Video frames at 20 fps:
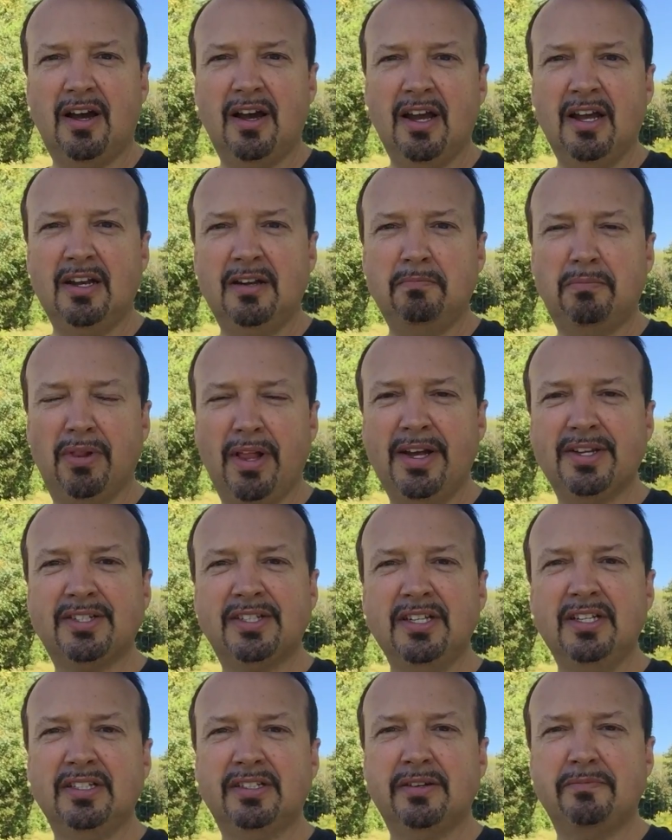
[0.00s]
And
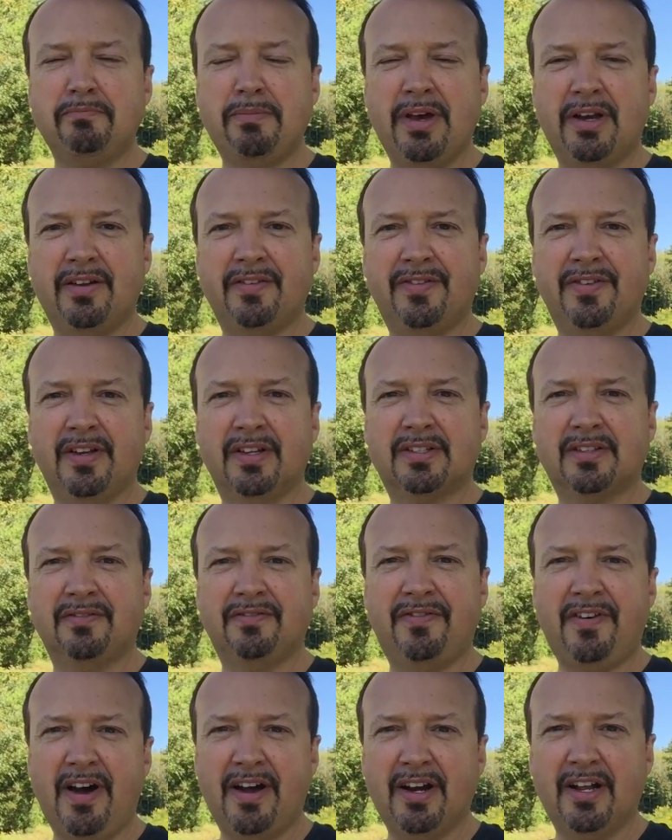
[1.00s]
blessing is a benefit,
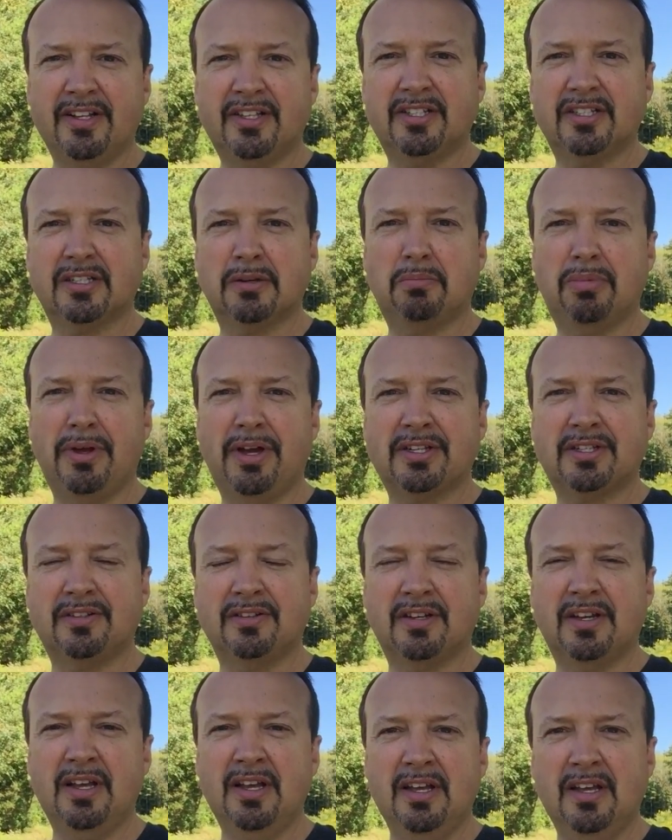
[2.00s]
and finance is a
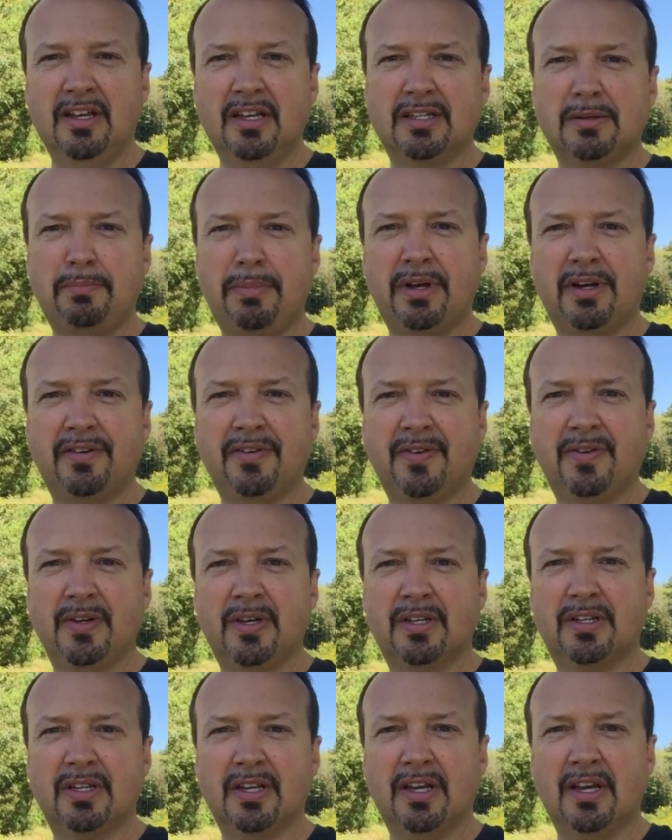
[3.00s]
blessing, is a
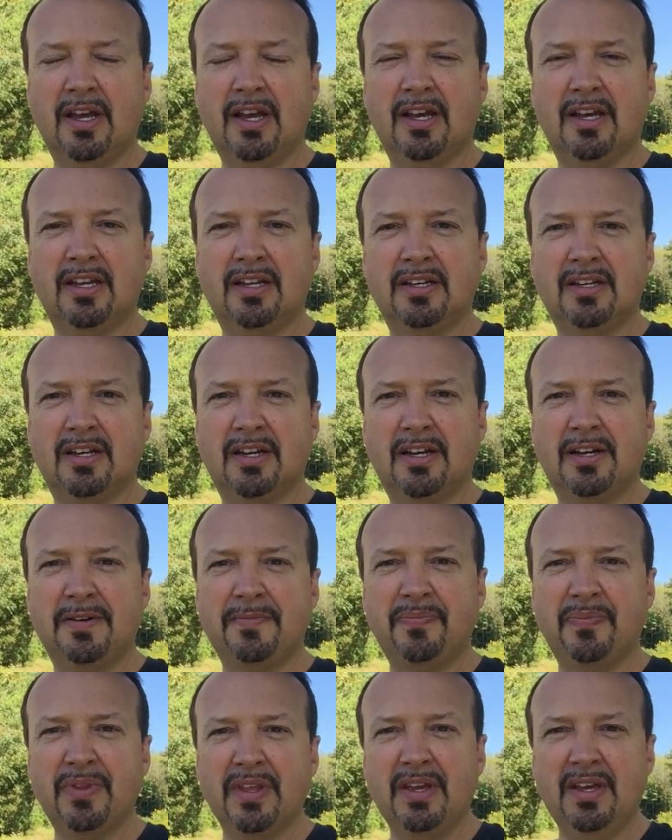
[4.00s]
benefit, and
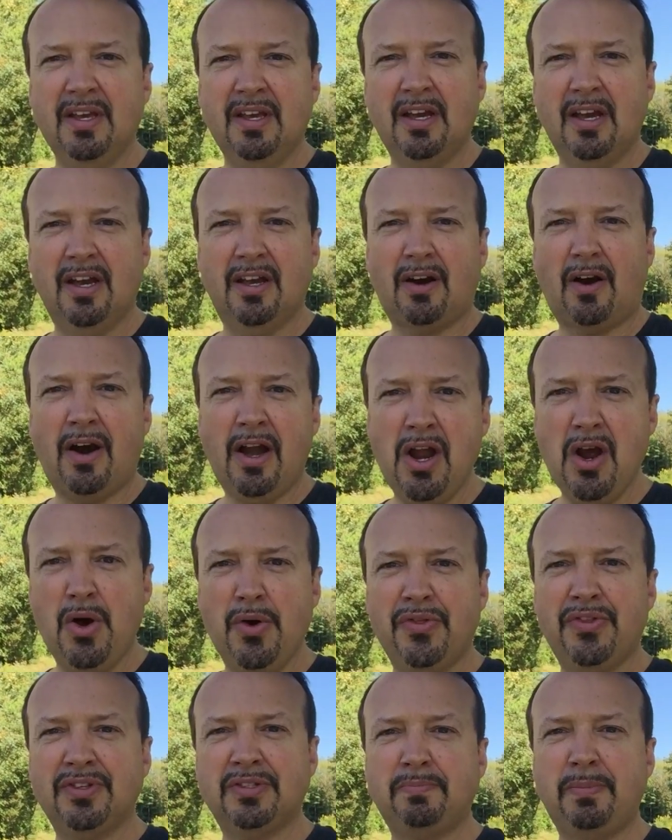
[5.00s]
our
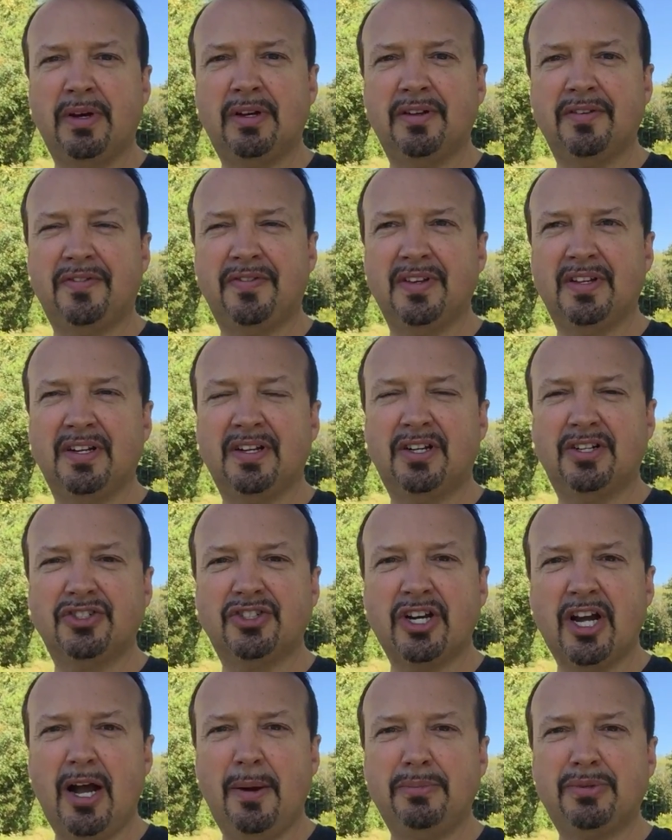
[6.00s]
health is benefit, and our
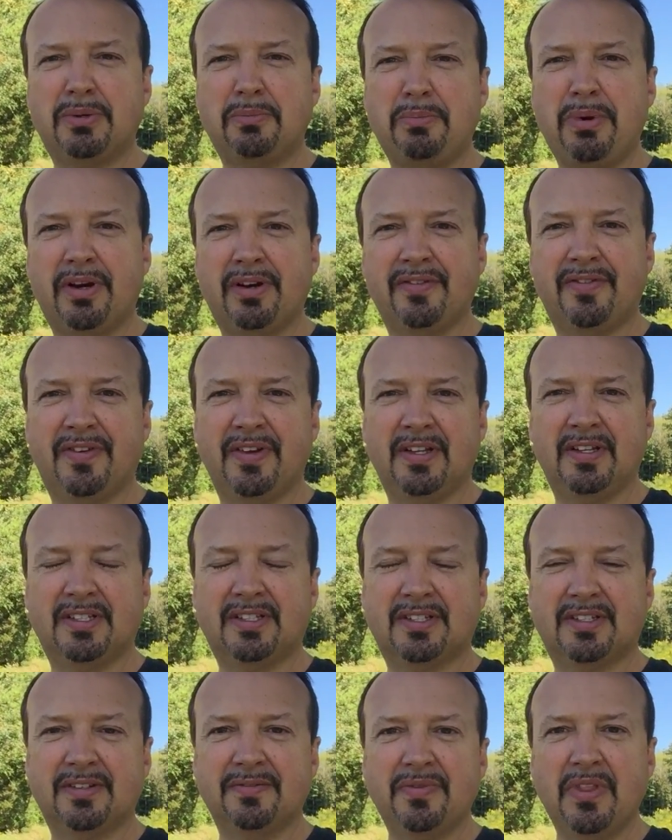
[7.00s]
jobs are
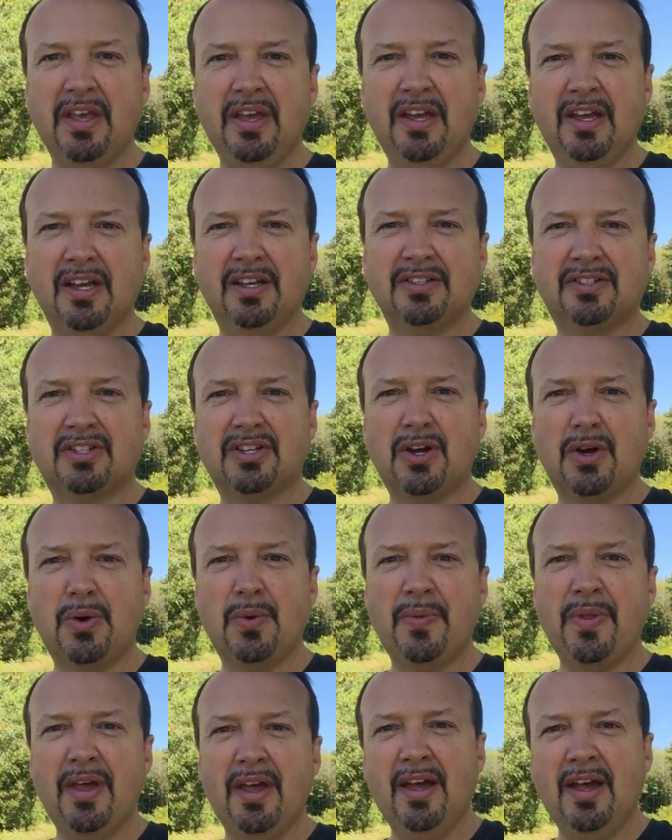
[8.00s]
benefits. And
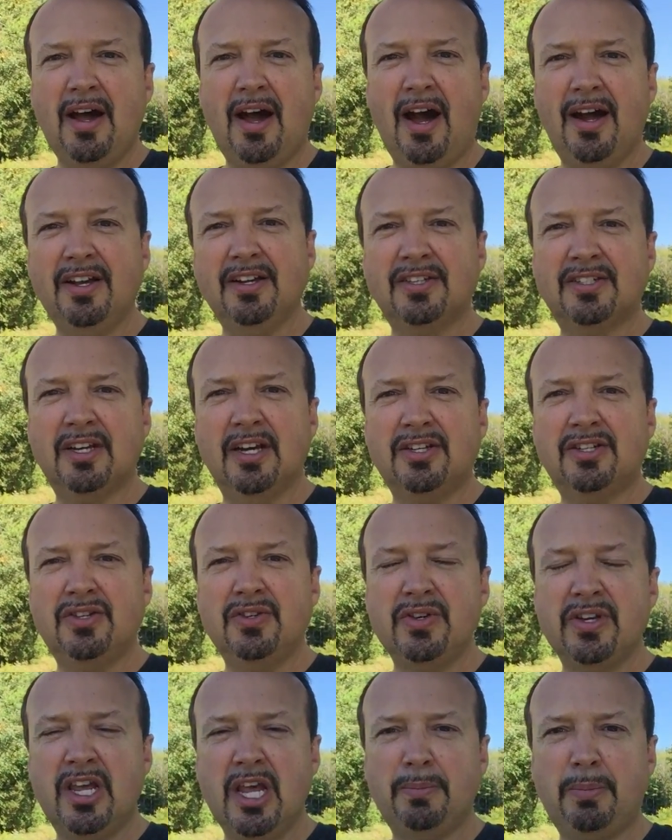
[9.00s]
so I just say
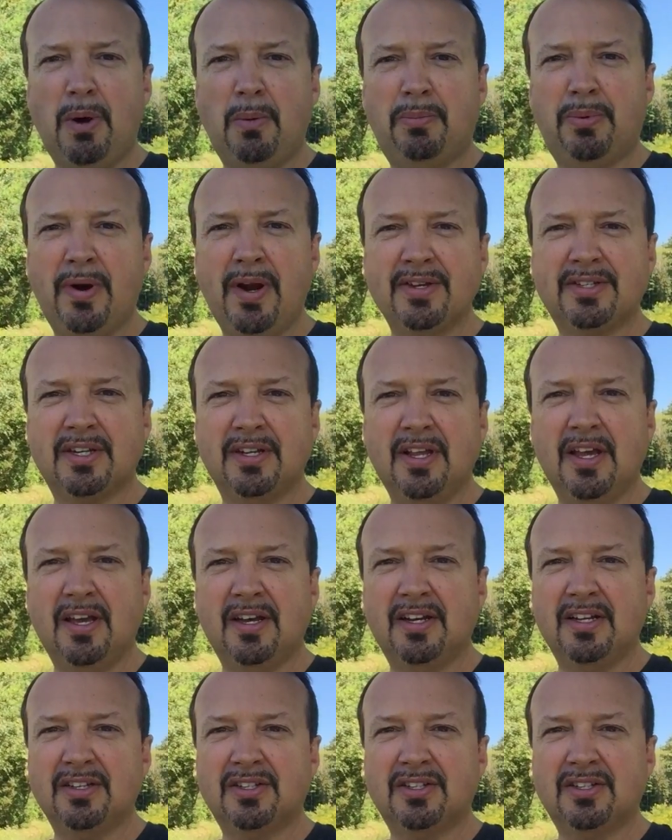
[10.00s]
to you, keep on pressing in.